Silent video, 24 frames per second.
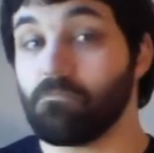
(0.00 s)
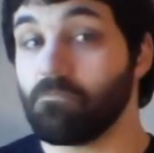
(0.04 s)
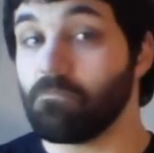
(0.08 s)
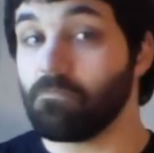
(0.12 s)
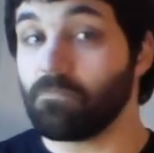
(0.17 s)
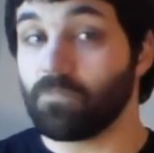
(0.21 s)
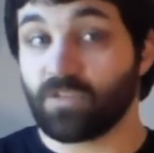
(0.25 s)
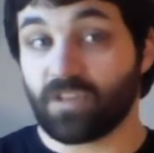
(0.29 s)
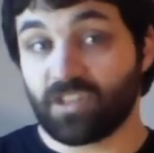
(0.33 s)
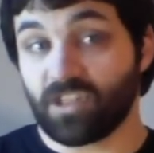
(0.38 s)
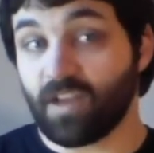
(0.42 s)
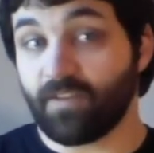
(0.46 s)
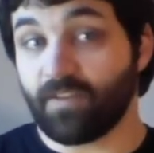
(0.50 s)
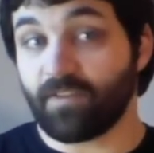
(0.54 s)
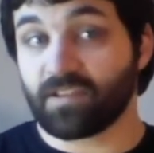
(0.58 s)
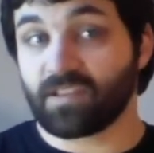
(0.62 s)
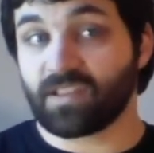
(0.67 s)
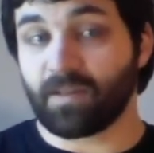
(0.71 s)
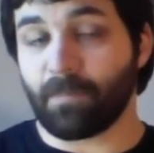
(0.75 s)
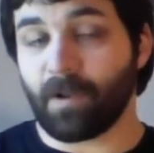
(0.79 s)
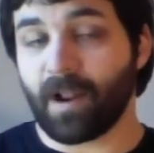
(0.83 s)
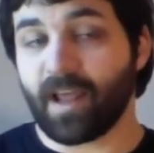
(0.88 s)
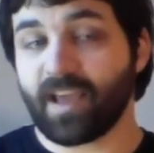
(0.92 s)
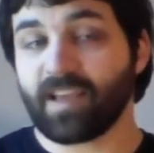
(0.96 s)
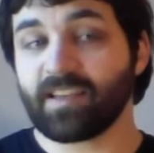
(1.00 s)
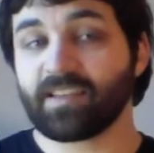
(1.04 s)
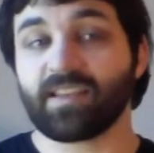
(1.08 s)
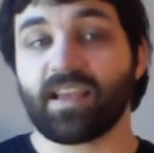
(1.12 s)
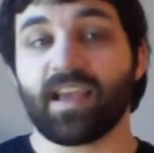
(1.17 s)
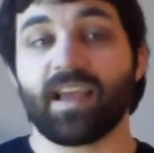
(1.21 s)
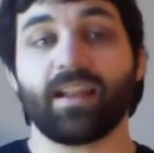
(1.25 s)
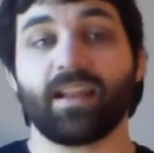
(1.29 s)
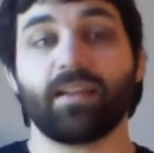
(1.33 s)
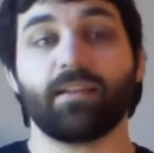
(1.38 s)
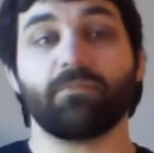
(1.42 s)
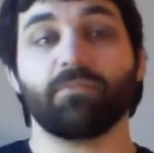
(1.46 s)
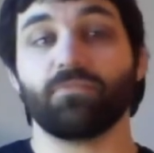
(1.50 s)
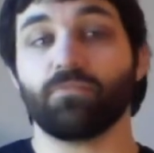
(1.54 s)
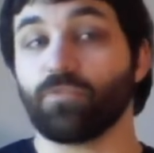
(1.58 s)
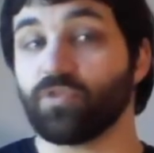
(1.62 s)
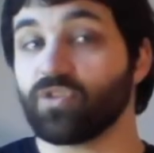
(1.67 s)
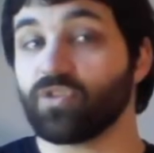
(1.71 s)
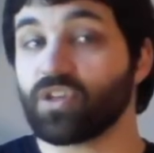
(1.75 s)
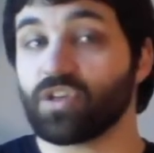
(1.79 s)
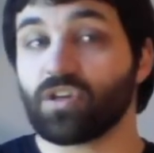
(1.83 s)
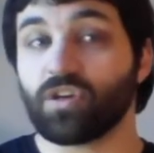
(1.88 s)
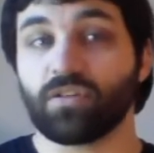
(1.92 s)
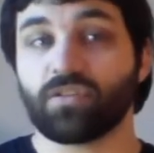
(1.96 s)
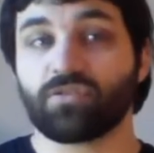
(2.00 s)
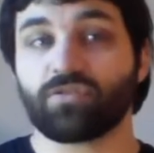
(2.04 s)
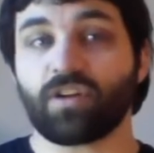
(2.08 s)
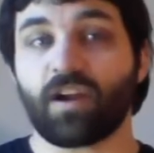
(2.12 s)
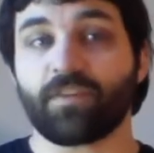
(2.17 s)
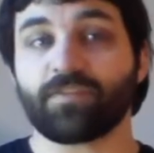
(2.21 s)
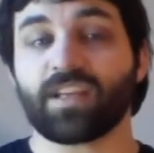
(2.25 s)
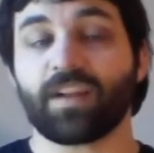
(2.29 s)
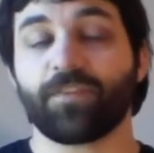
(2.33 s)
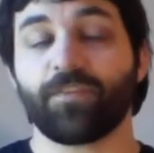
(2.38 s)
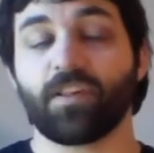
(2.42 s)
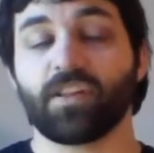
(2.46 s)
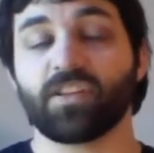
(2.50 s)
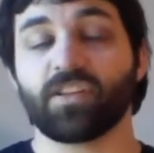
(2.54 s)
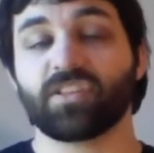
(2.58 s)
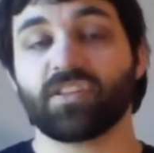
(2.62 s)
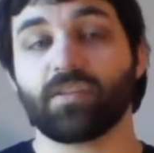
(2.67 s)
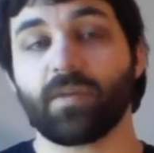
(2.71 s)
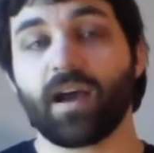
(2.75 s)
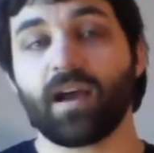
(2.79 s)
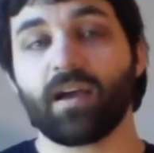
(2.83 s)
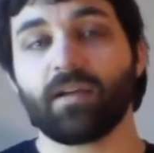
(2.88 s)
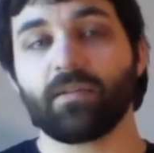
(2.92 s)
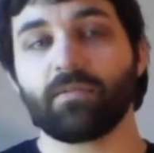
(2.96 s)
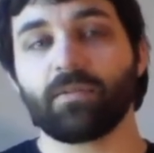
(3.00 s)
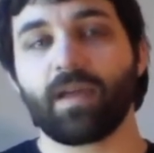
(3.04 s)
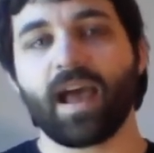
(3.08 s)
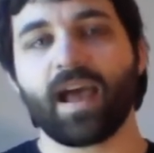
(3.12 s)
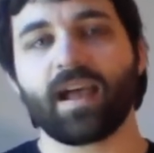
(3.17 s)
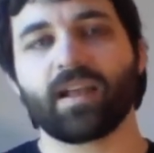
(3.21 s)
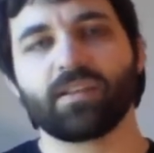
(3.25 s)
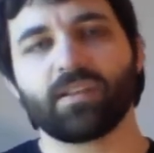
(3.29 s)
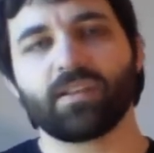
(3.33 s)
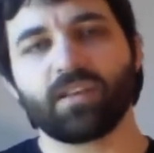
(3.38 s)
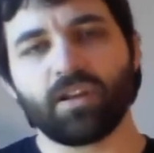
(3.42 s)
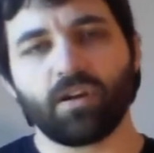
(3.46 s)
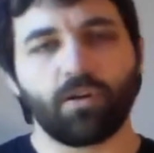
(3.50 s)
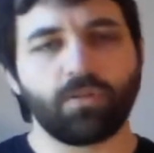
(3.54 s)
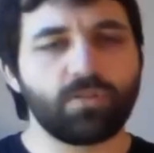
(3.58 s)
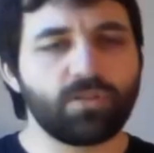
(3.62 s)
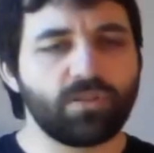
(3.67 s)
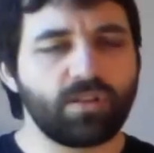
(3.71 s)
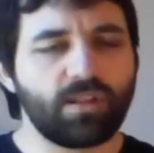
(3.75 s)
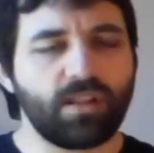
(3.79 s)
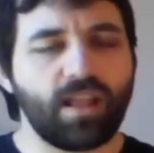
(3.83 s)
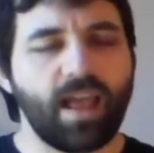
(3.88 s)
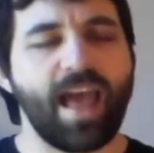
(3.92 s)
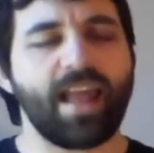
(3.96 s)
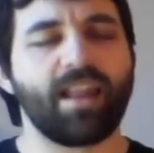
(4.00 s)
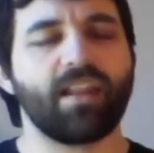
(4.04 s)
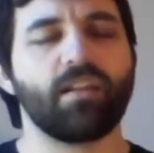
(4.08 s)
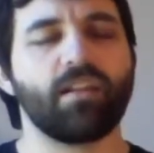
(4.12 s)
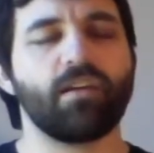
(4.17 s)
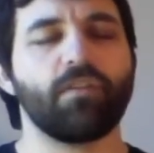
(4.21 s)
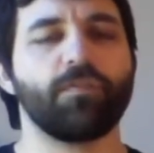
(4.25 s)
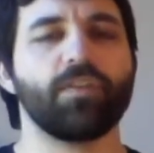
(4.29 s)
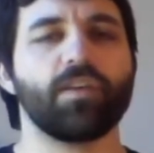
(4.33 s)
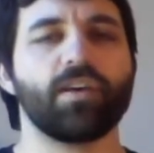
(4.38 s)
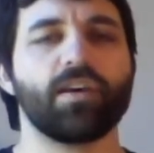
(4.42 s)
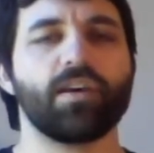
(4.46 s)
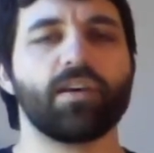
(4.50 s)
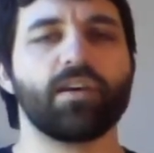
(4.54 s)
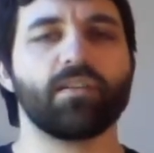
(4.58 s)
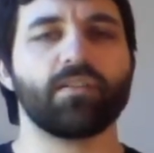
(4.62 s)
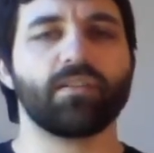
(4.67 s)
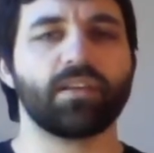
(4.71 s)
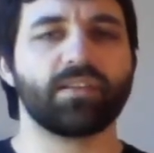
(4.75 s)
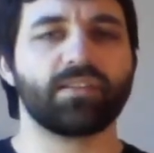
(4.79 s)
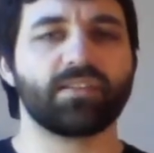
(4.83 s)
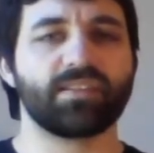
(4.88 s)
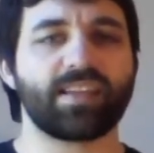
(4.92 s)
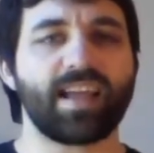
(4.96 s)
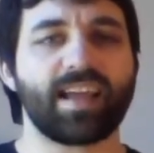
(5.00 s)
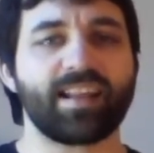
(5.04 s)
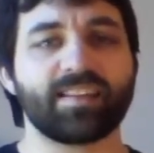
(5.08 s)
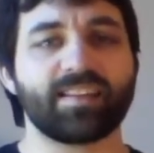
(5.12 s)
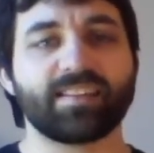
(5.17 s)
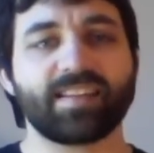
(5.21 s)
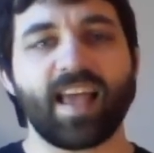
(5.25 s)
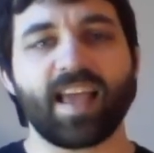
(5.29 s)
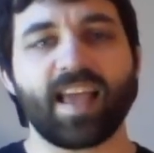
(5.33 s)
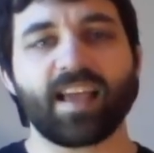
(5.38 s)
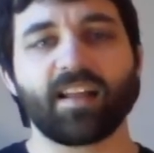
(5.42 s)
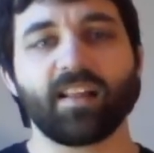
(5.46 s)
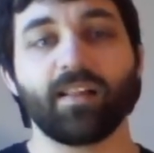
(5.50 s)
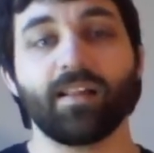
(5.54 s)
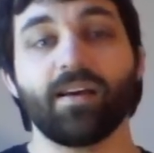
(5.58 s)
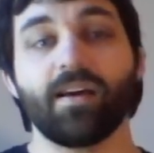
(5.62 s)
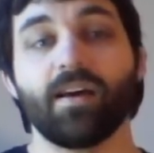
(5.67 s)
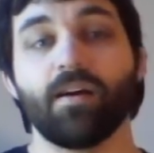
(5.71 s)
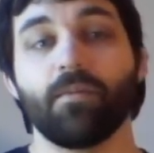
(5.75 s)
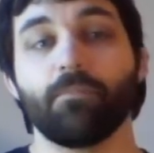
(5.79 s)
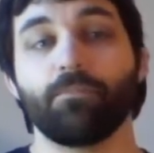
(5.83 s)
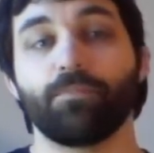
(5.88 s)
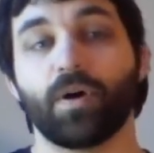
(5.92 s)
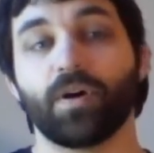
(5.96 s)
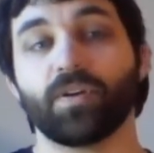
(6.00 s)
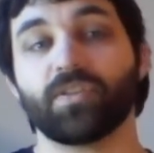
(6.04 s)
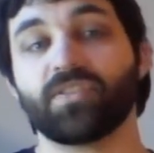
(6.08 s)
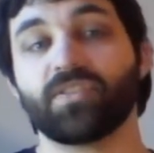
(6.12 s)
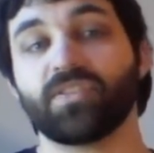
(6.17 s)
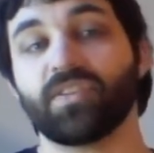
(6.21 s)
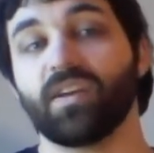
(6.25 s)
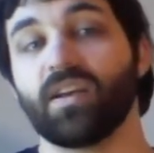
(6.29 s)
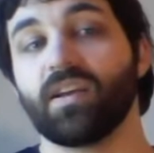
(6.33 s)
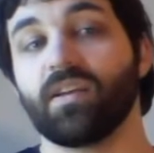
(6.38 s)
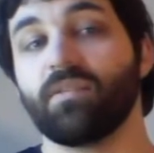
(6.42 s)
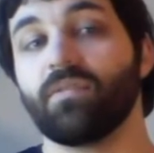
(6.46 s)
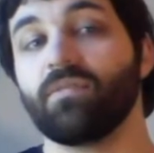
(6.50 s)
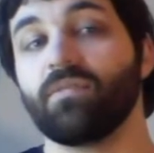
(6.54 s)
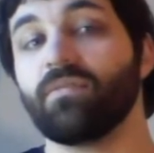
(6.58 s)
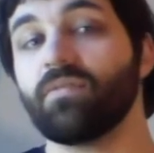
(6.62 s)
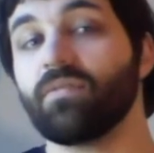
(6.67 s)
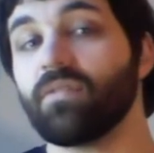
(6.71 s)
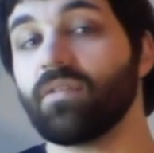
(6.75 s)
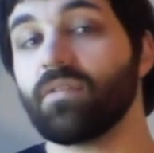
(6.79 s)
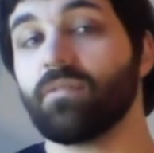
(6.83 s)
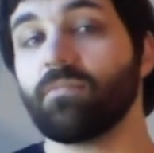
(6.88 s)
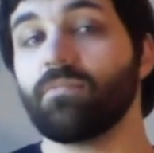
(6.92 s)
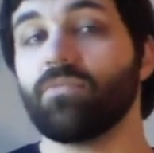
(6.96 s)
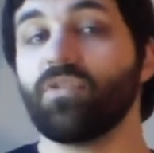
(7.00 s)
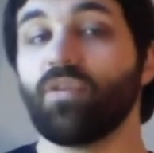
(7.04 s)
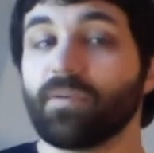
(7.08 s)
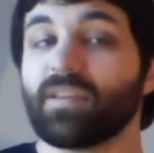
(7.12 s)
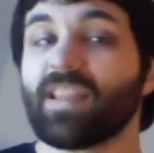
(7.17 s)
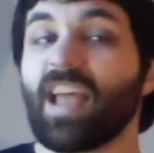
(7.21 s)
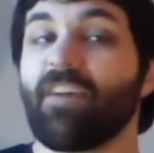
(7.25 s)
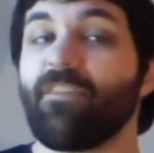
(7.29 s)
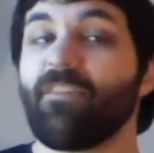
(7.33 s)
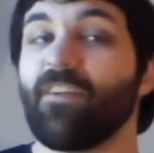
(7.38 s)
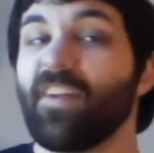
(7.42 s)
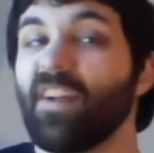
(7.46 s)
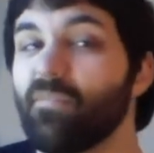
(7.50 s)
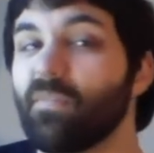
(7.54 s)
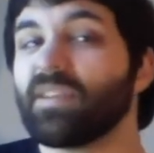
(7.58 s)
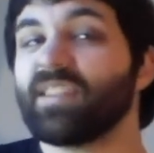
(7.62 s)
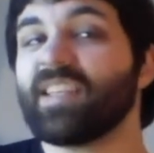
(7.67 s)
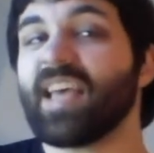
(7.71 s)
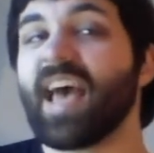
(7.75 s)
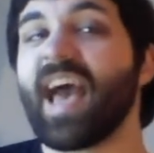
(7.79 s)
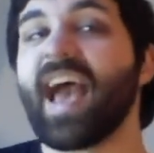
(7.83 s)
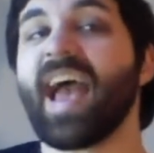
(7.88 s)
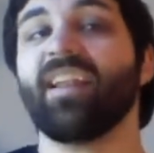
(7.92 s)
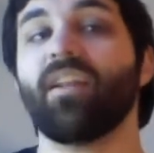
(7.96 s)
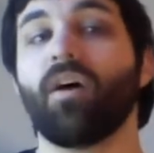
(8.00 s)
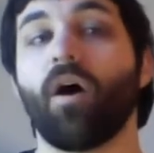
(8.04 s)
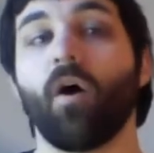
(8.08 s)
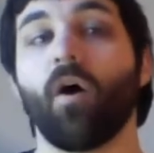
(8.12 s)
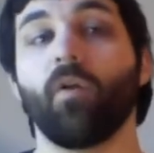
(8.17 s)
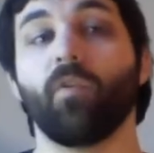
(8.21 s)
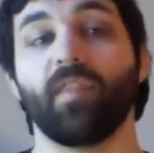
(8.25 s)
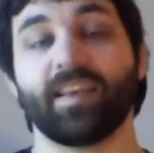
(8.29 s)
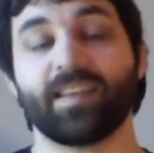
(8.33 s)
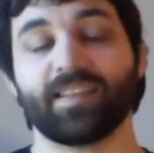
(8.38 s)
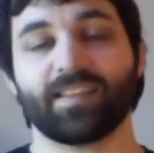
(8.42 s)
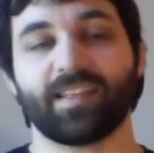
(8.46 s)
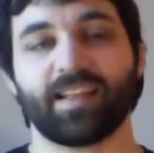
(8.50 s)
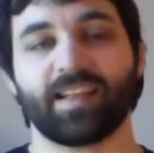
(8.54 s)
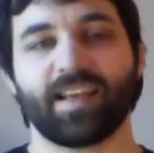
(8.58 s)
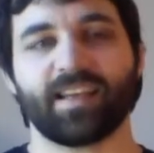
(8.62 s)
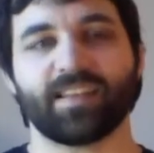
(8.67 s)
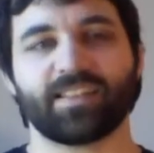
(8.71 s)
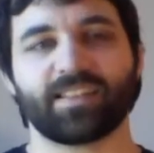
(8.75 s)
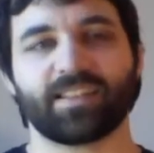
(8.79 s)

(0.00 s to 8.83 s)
served its place. It was a good draft set for the summer. You know, ending of the standard cycle, but definitely number 10 on this list.